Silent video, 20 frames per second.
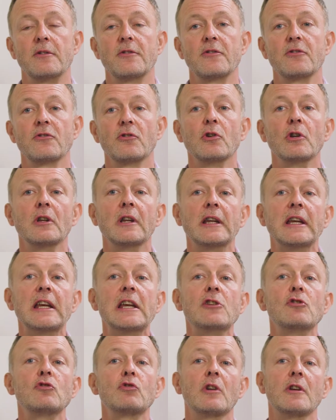is certainly
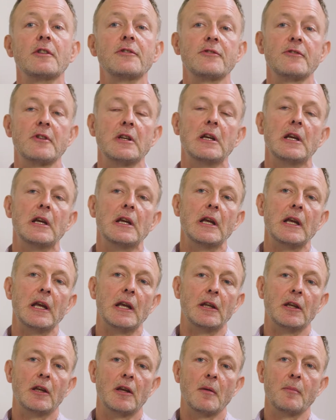interest
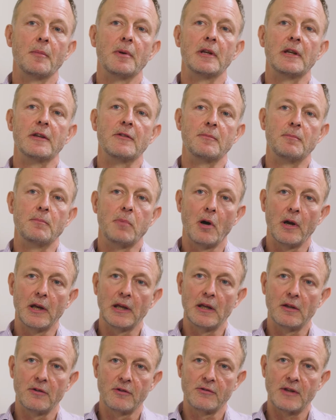in companies
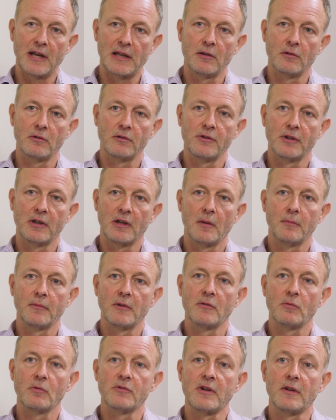buying into technology
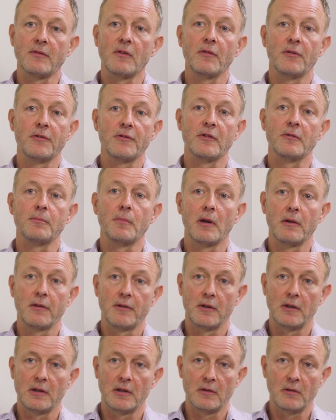companies which have offices
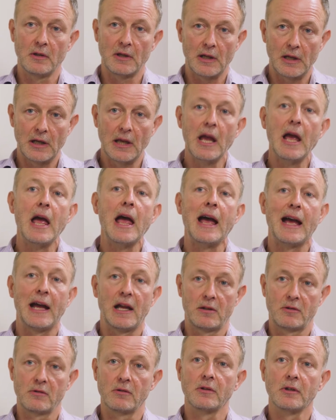both in the UK
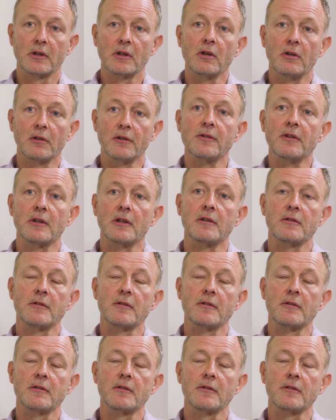and on the continent.